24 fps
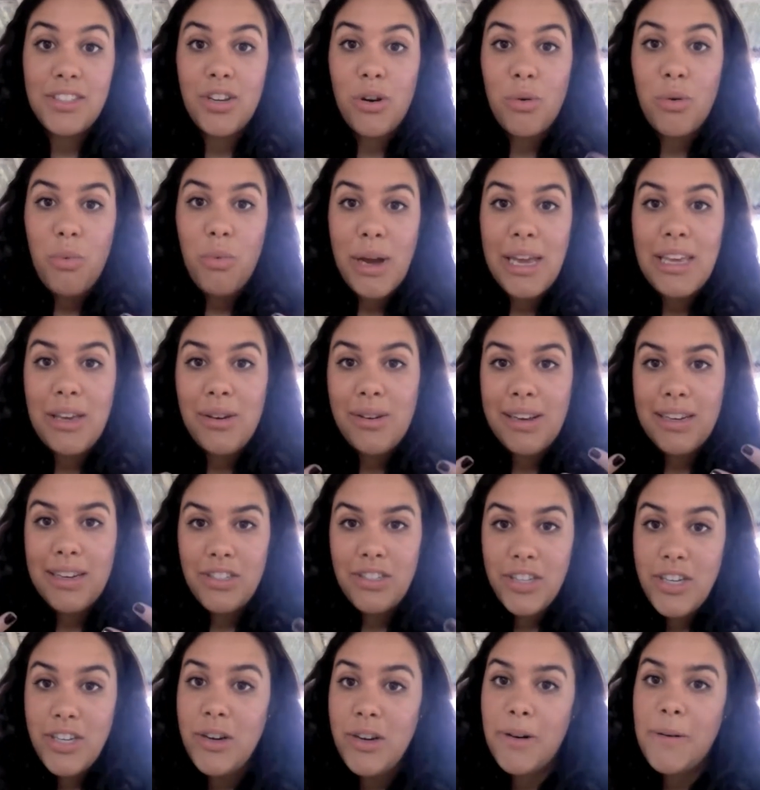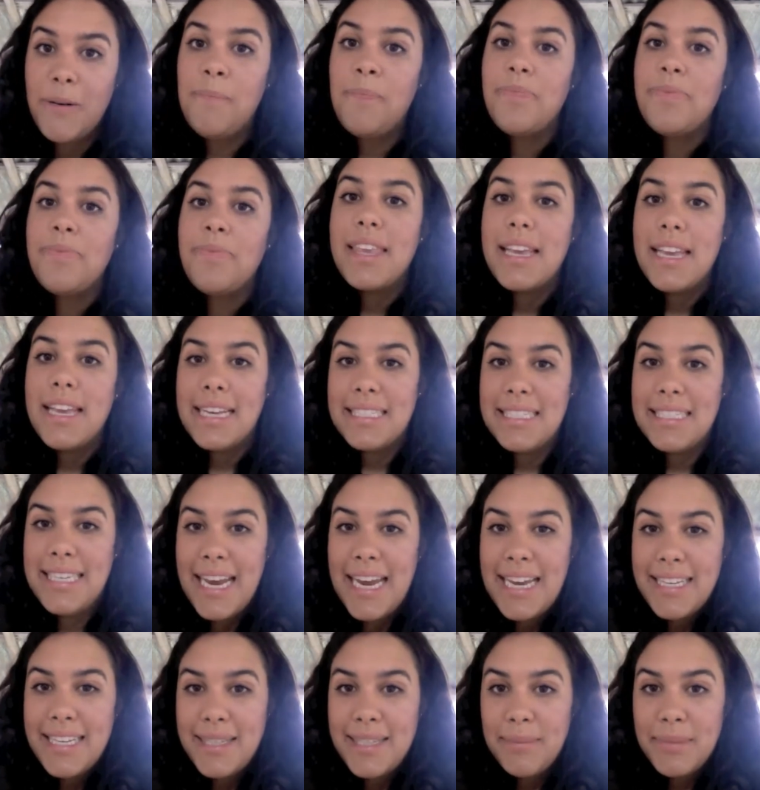So what you can do is
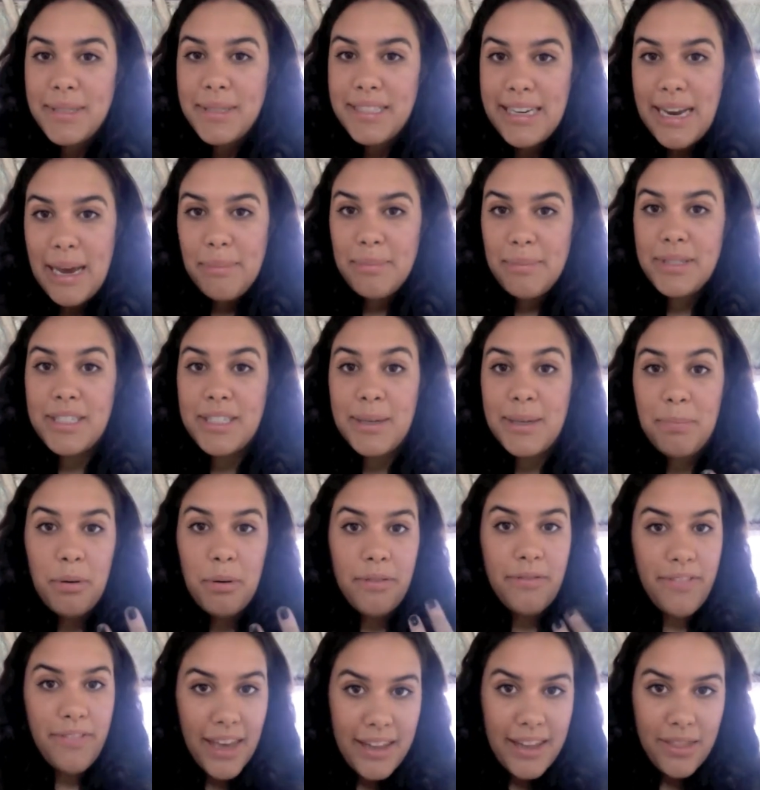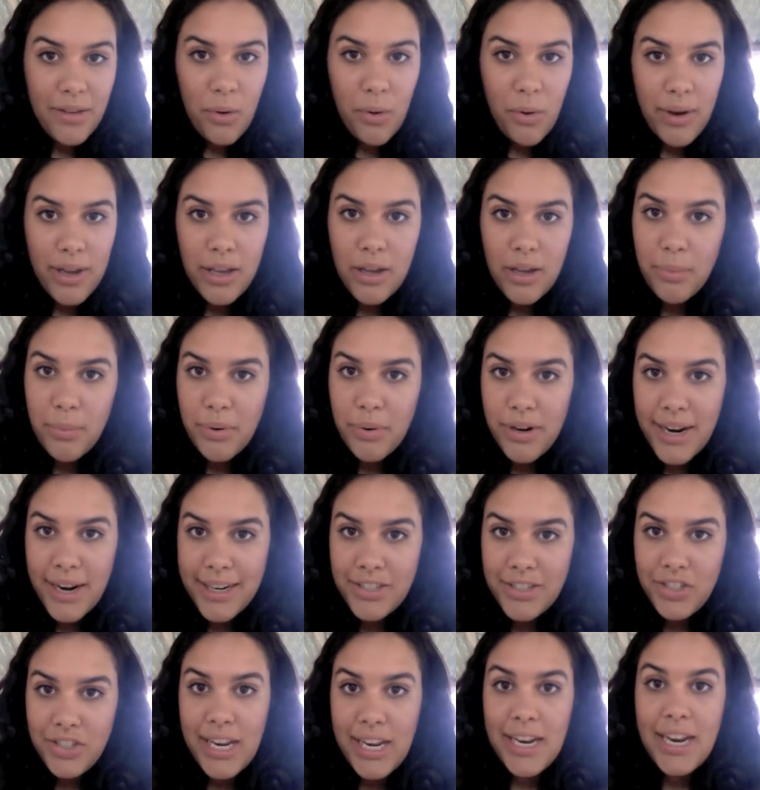take some steps to prevent the oil
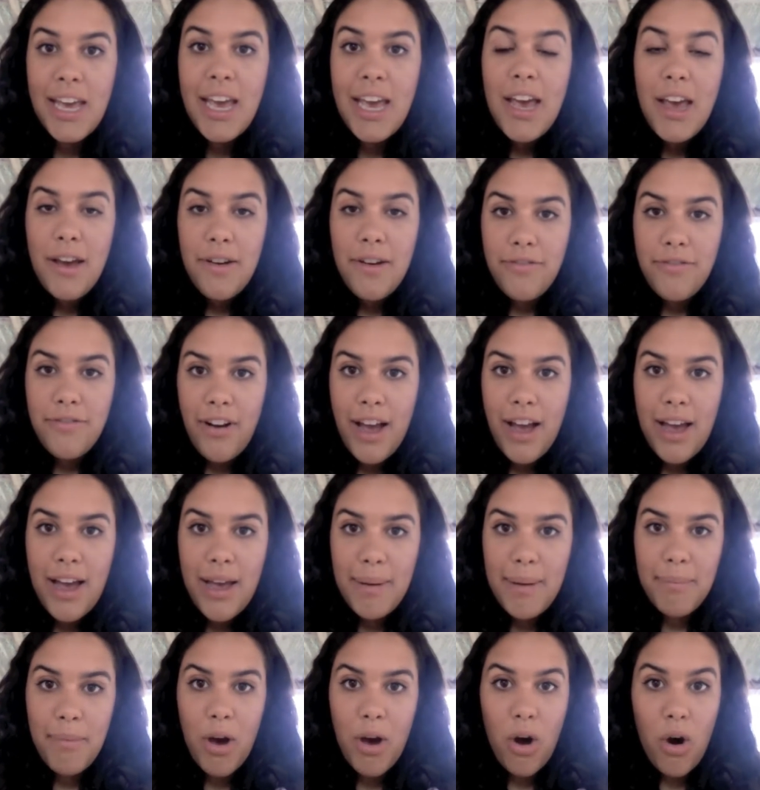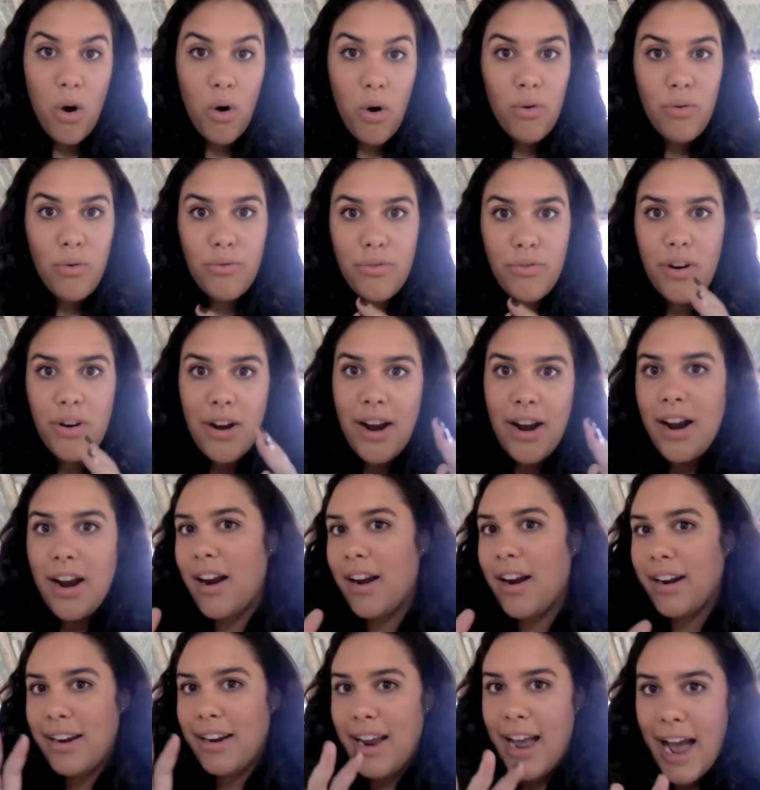production from
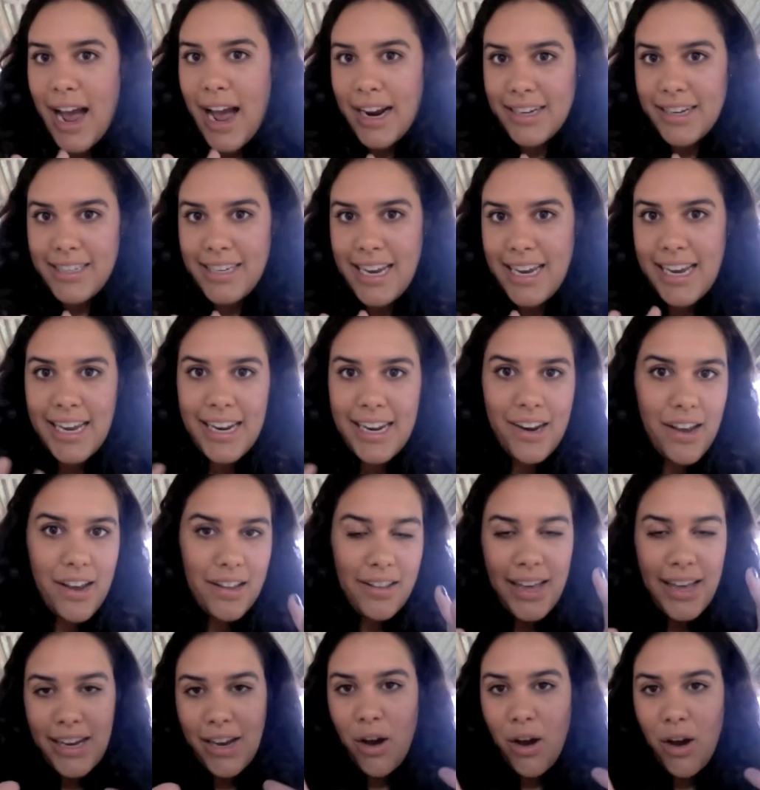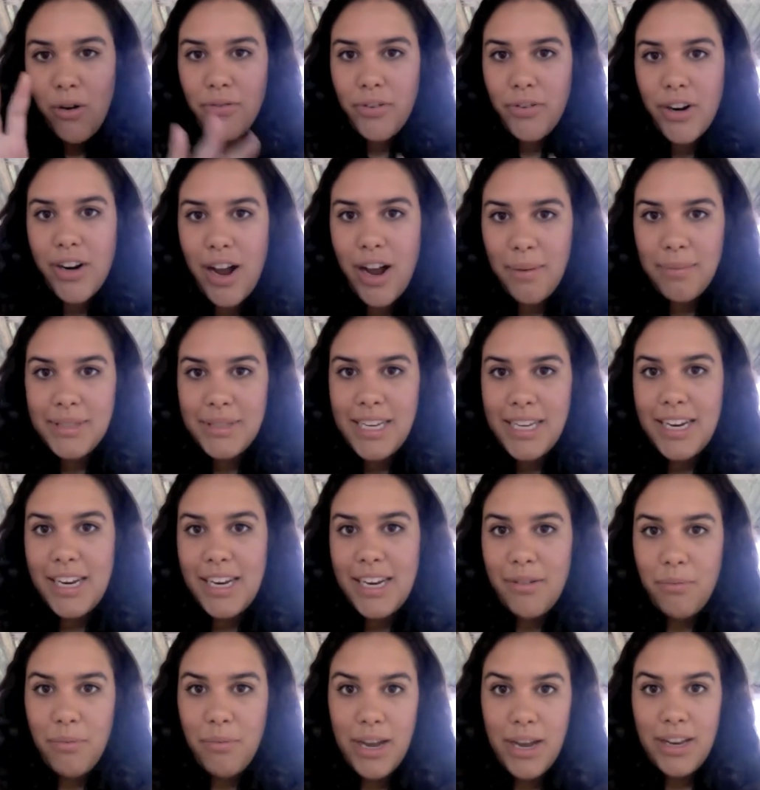overacting and like
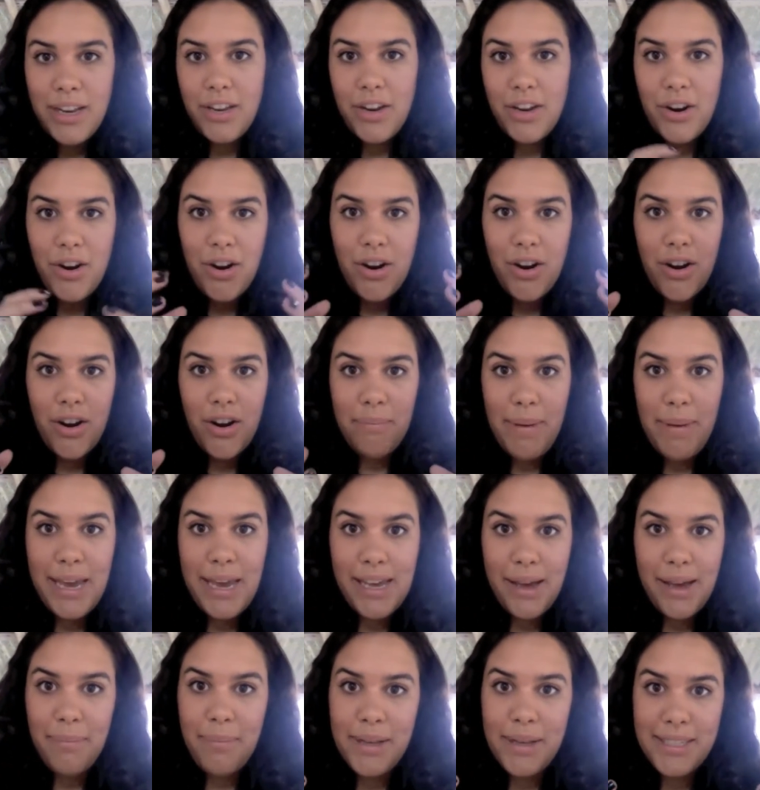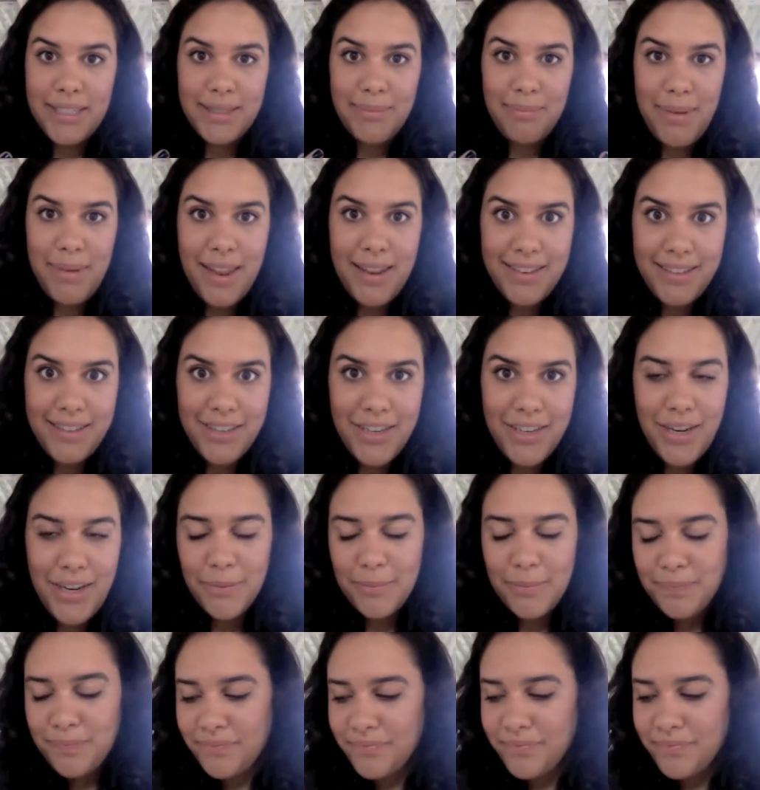overcompensating what your makeup is meant to do.